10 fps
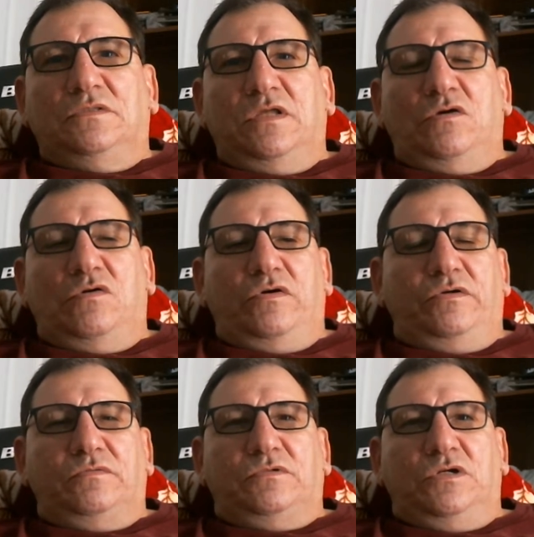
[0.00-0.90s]
They
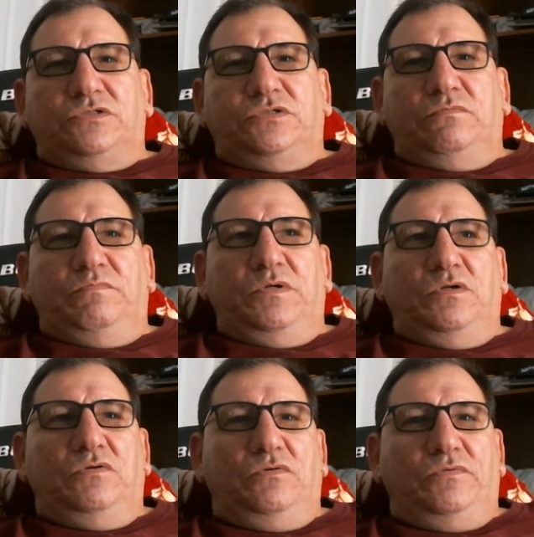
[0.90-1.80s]
aren't custom
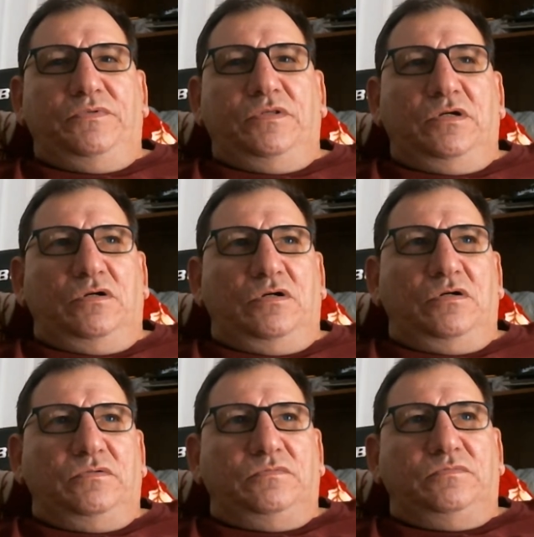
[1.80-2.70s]
built, they
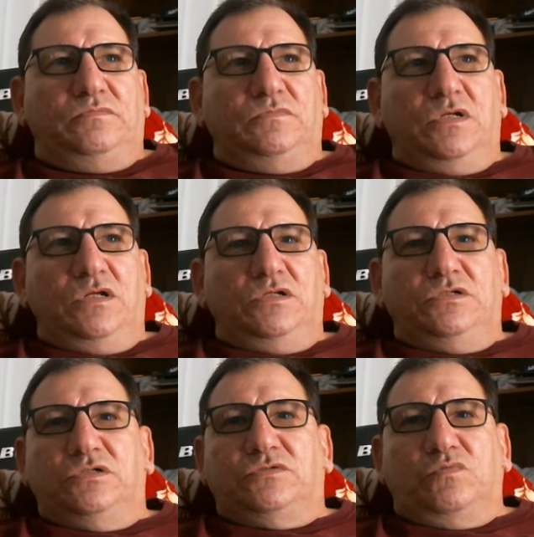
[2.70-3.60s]
are
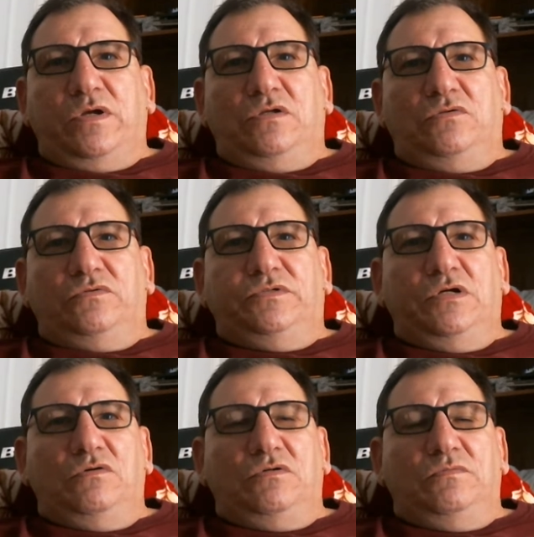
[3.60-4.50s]
just regular
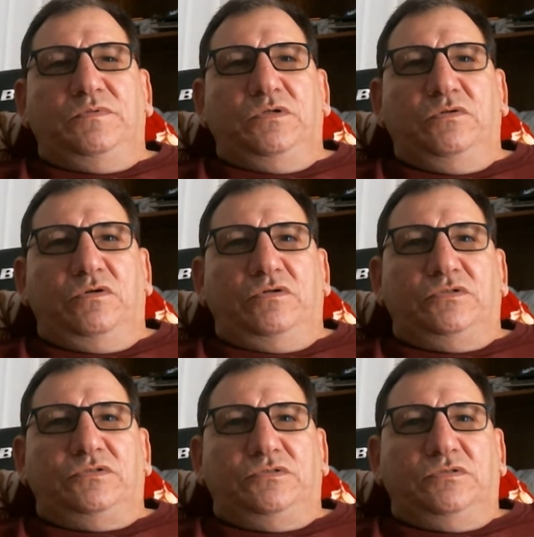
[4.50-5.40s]
Dell
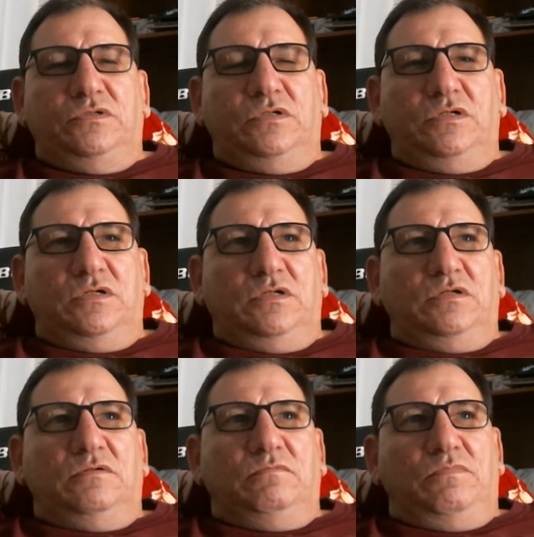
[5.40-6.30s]
computers,
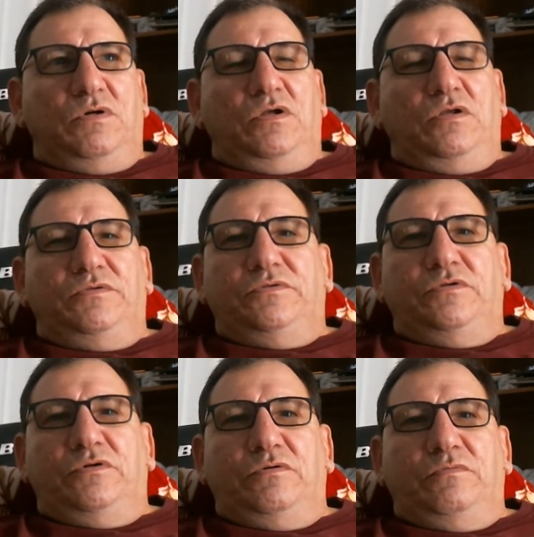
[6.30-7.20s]
but
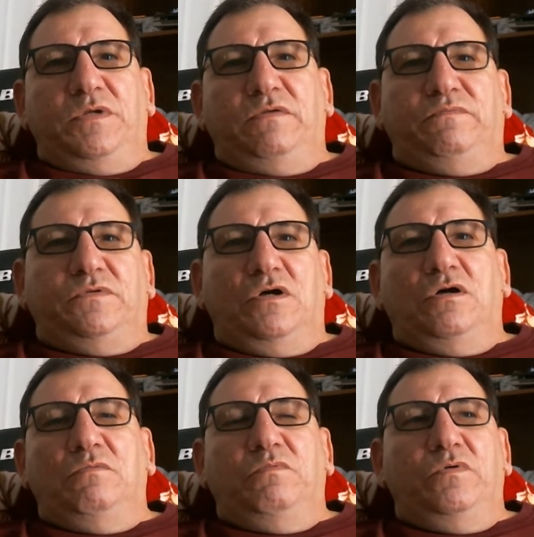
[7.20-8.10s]
they're beefed
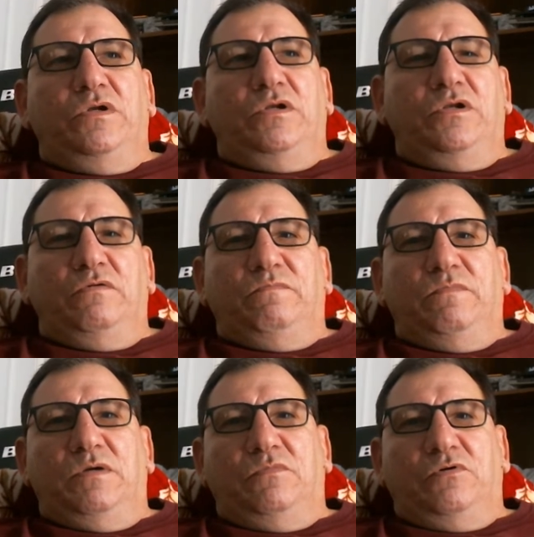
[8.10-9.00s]
up with enough
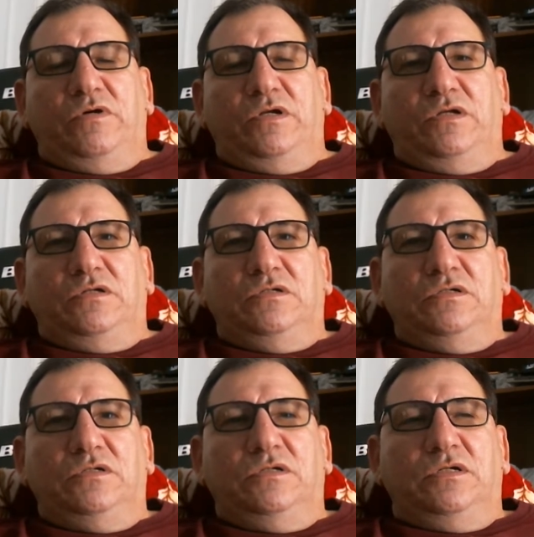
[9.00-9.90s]
memory
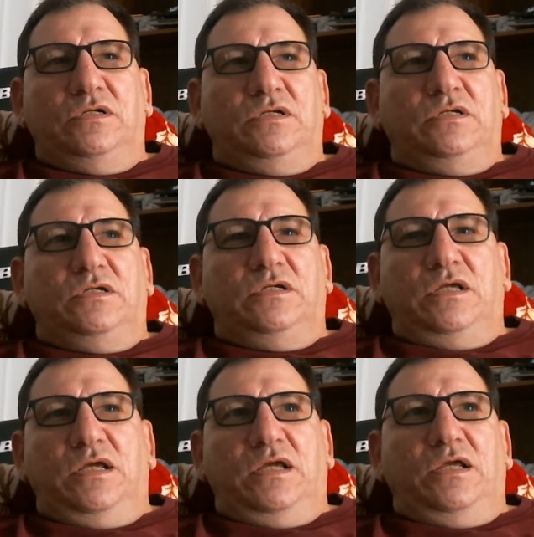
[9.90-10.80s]

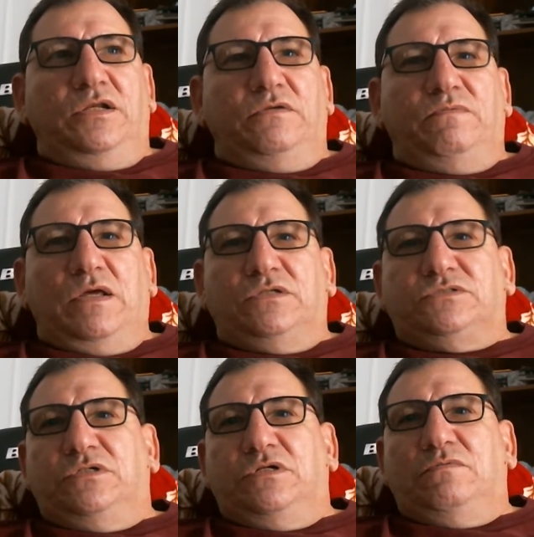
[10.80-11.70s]
and
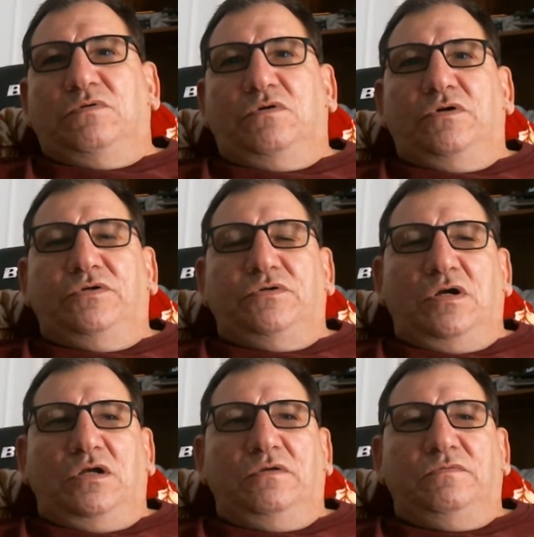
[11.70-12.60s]
fast enough hard
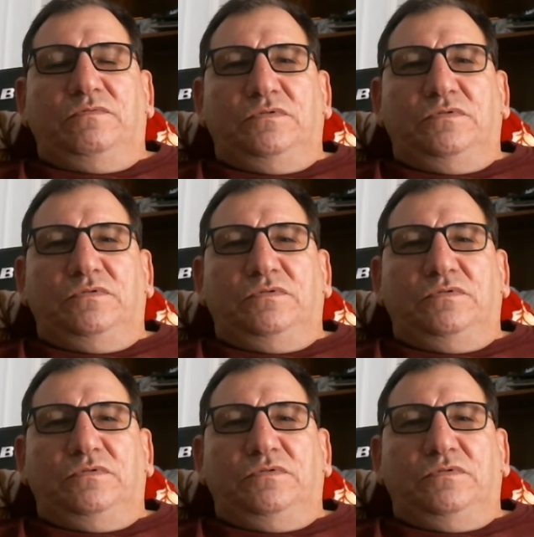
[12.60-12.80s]
drive